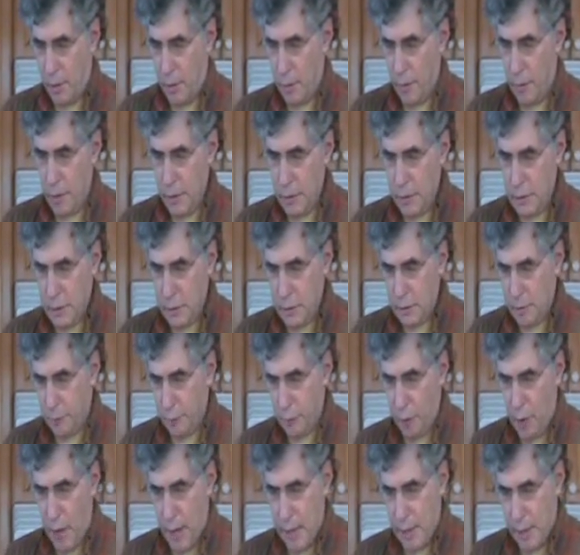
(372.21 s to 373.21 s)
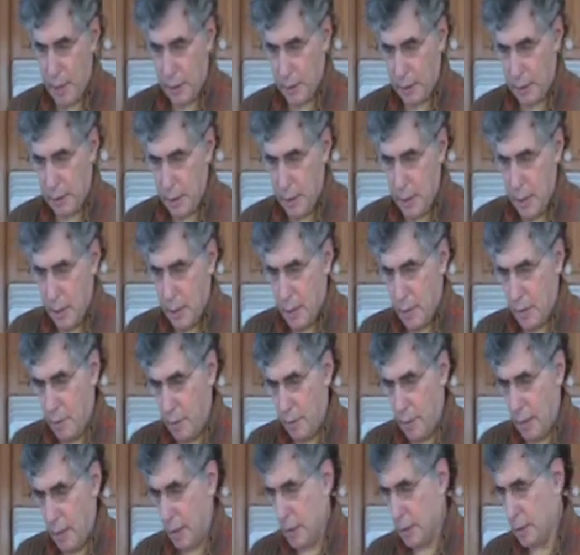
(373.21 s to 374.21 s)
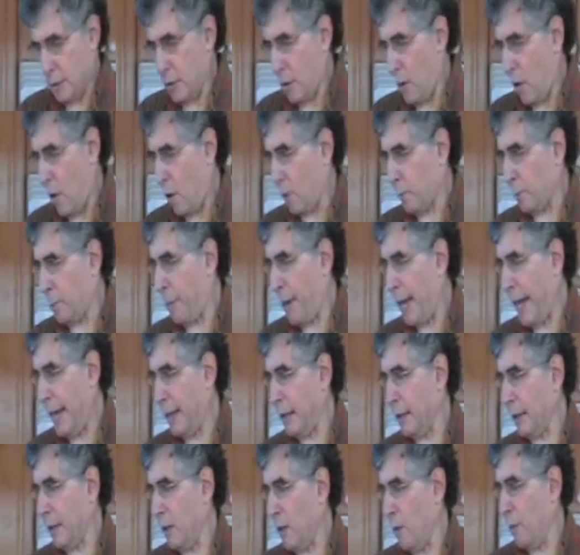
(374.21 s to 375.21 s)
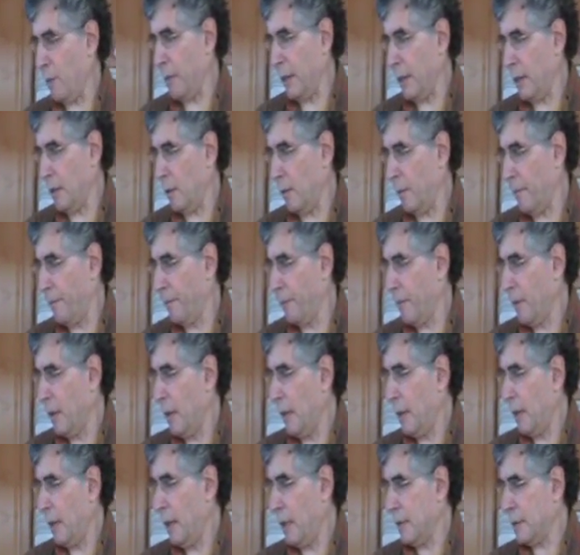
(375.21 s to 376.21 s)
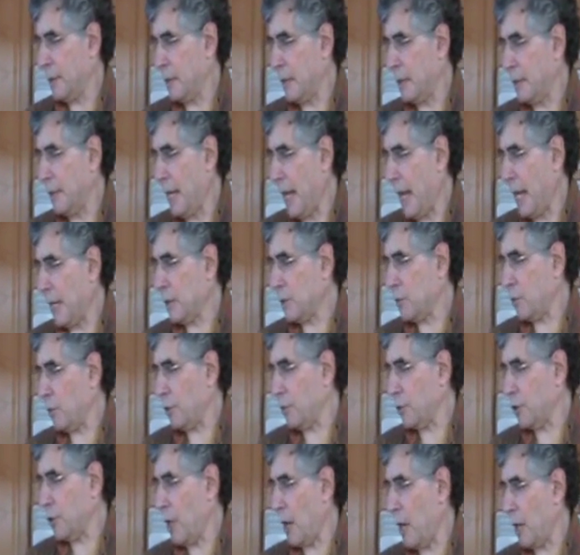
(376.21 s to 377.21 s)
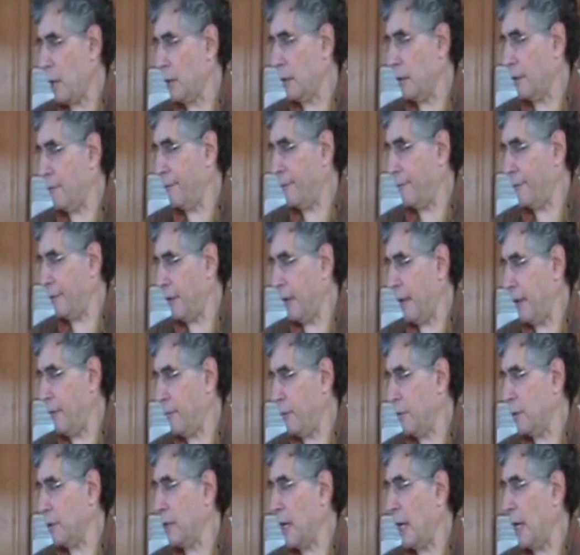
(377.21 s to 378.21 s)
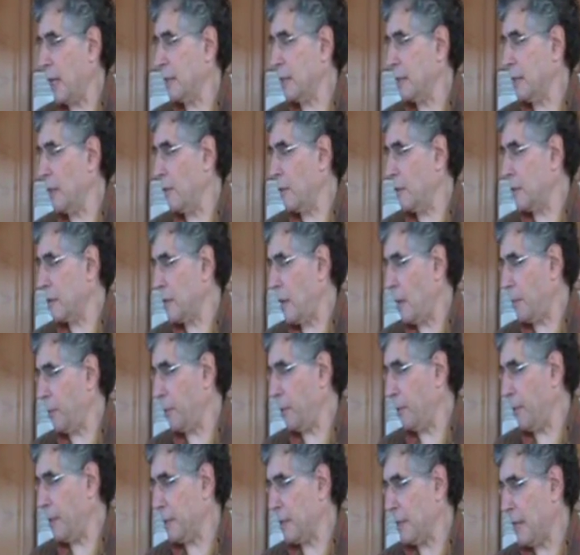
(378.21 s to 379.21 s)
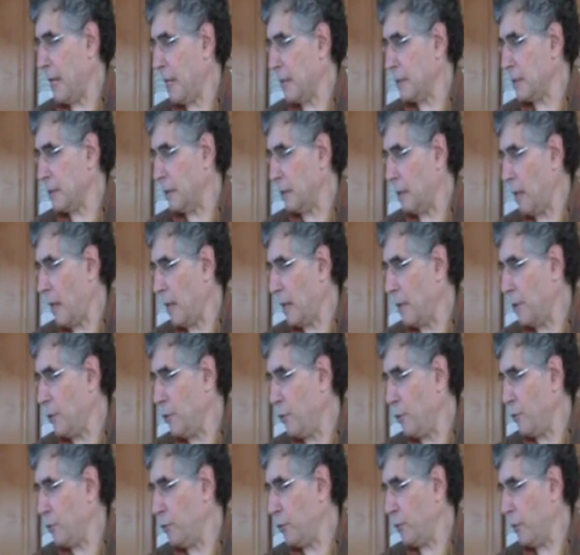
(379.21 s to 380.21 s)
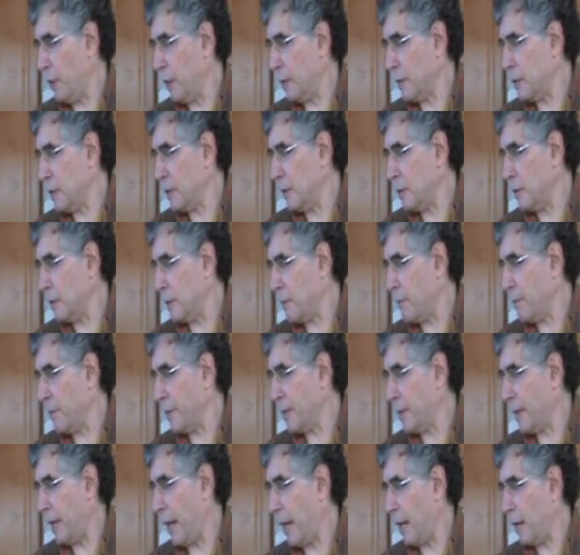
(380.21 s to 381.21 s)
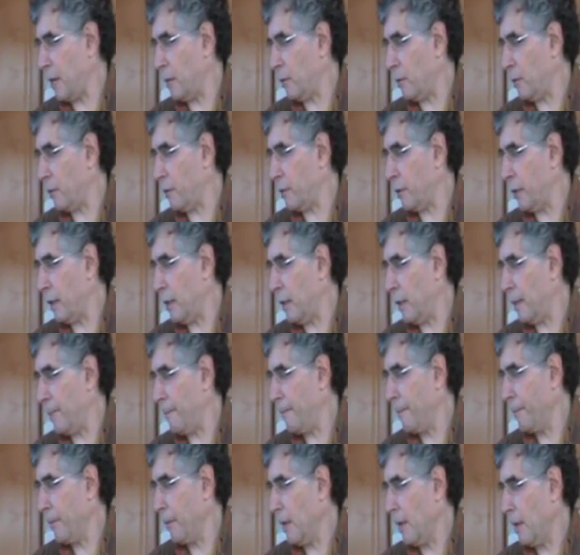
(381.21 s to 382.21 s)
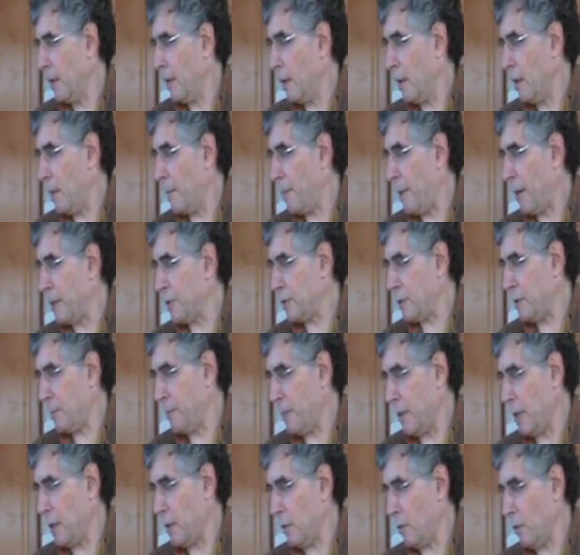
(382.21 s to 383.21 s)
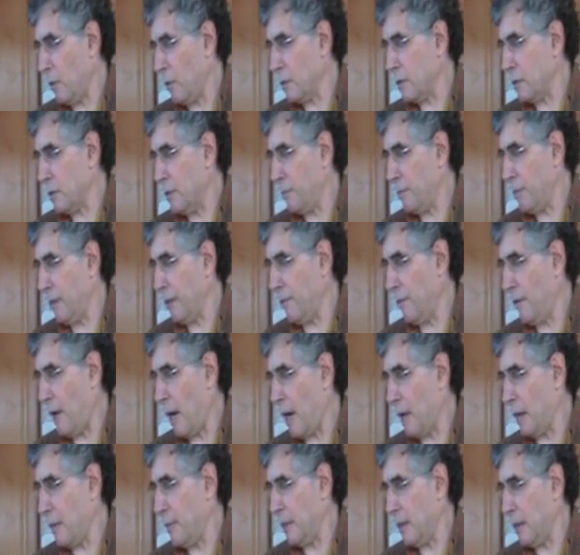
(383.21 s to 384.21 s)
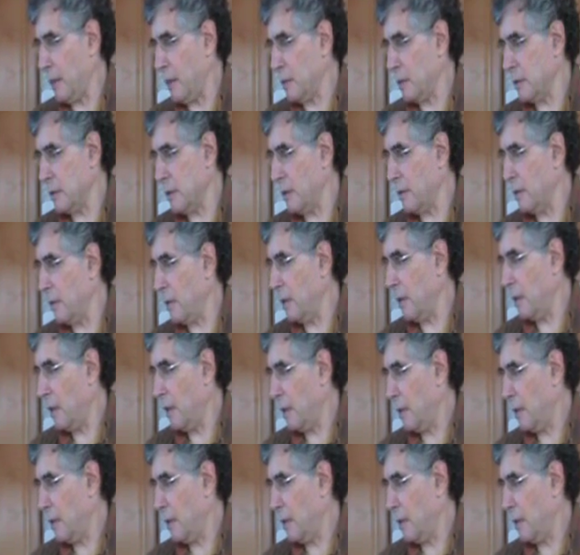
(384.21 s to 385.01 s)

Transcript: This is a product that is called Paleo Meal. It's a natural chocolate flavored dietary supplement, has a lot of nutrients and some botanicals in it, a bunch of minerals and B vitamins, and